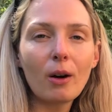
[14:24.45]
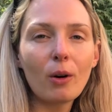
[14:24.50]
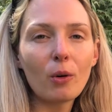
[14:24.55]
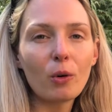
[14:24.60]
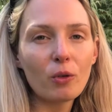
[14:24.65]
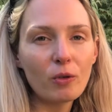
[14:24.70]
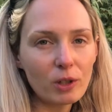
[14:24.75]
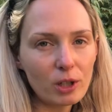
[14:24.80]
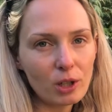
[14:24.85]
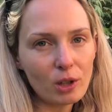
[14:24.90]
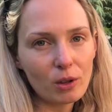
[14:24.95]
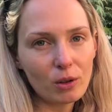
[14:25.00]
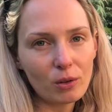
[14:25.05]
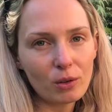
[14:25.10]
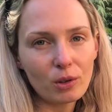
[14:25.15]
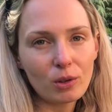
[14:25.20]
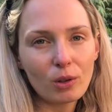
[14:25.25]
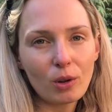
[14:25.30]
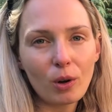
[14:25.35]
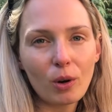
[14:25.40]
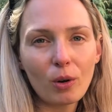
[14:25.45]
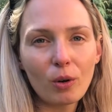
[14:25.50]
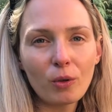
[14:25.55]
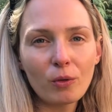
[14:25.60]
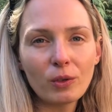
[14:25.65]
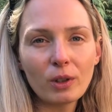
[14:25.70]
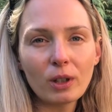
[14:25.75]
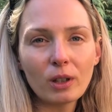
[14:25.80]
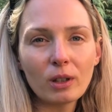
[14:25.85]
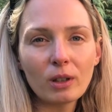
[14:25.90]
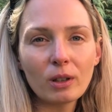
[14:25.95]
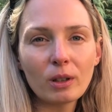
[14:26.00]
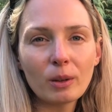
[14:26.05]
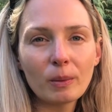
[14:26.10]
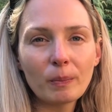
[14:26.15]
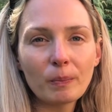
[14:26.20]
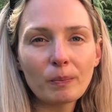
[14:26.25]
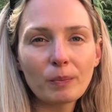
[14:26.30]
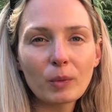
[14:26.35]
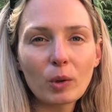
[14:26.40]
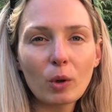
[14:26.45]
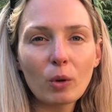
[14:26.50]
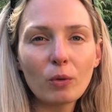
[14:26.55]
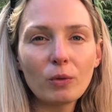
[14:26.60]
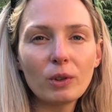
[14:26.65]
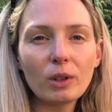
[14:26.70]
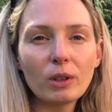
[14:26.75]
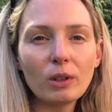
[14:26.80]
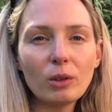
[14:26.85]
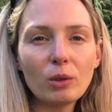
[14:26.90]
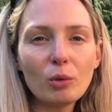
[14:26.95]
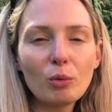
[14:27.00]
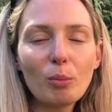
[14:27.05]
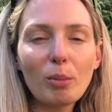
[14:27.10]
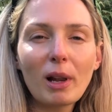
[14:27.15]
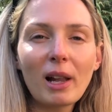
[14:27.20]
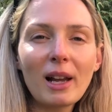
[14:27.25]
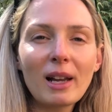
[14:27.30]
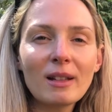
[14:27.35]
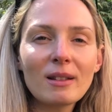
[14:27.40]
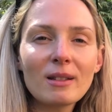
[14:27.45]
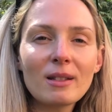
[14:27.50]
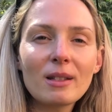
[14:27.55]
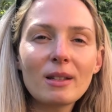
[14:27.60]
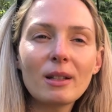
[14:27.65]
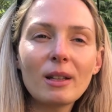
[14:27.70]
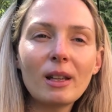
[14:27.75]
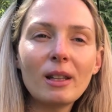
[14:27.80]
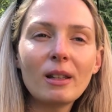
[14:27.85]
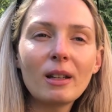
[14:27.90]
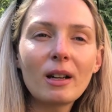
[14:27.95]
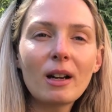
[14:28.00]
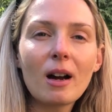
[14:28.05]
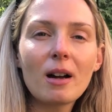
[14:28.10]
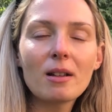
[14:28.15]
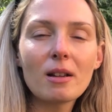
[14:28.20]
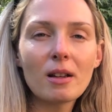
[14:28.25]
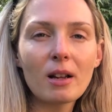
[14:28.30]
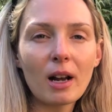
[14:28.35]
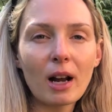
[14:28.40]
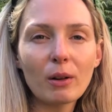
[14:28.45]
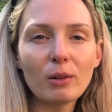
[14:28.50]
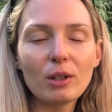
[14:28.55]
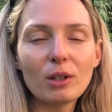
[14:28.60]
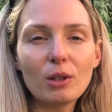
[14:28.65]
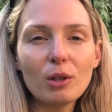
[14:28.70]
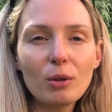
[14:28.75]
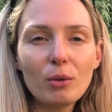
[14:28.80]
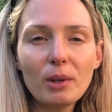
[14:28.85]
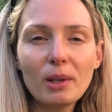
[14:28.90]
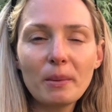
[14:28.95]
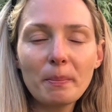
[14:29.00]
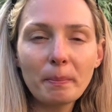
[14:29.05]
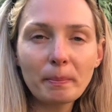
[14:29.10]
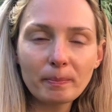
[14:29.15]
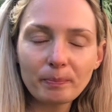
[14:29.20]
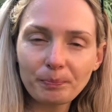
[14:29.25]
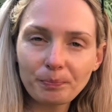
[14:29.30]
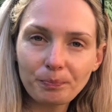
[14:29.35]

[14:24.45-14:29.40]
or videos of the new plants in the garden, how they're doing.